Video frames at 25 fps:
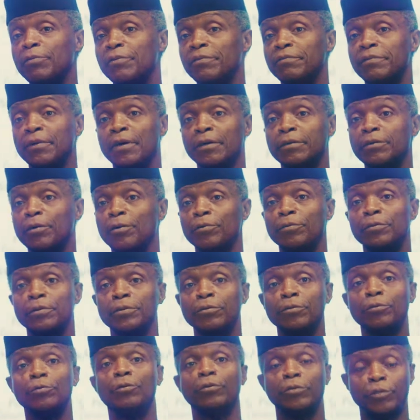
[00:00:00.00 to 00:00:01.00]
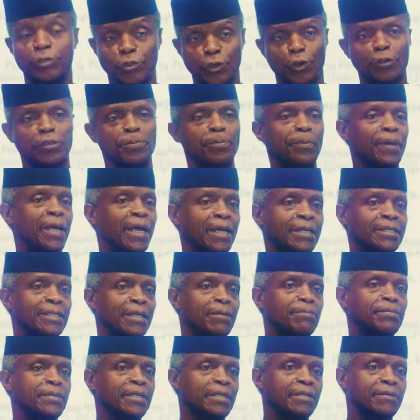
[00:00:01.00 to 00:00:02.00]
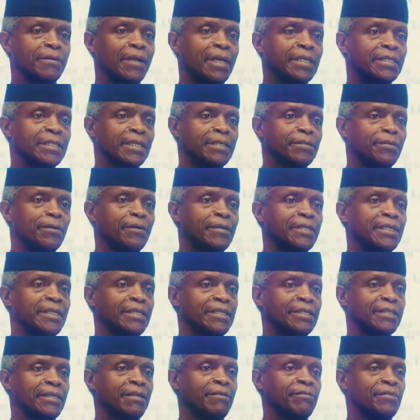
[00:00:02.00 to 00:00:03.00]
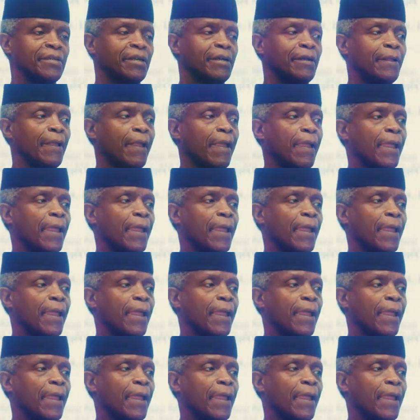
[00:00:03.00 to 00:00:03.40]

we've done or will do, just by accepting Christ as Lord and Savior.